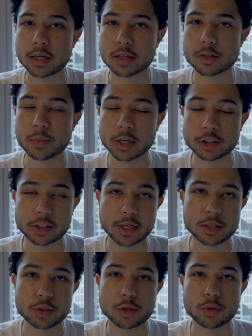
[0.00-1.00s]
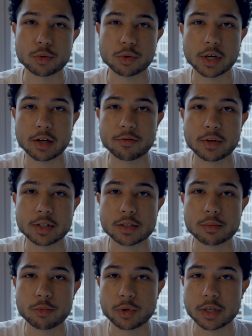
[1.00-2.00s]
especially as you kind of get
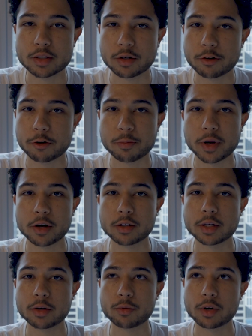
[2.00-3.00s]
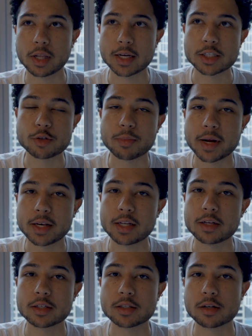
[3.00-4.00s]
some weeks under your belt and realize you might need
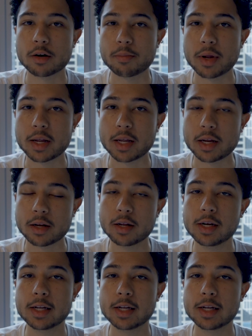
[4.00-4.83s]
to start making